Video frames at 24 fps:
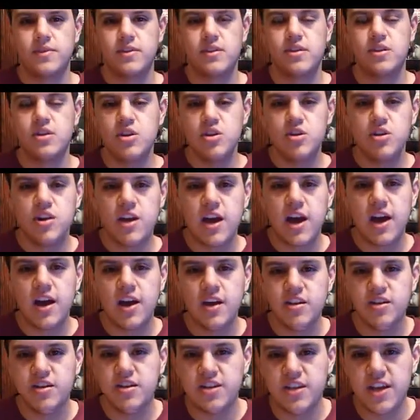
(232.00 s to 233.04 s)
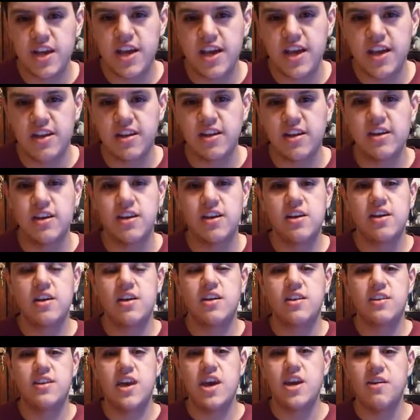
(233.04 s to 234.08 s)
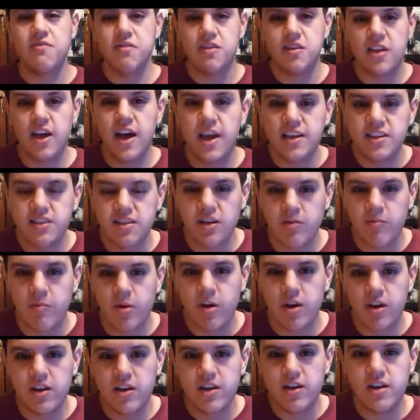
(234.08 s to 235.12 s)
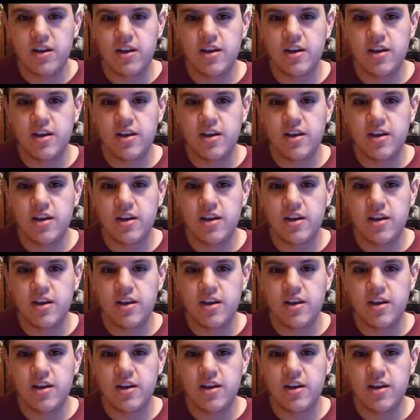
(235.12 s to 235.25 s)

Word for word: Do you not understand that if you like someone,